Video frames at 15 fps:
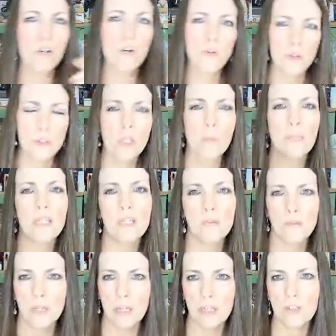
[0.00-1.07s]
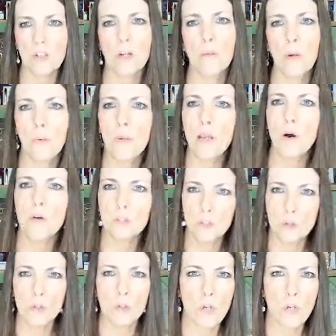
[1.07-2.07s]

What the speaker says: Of course, they'll be different next year, but we always do a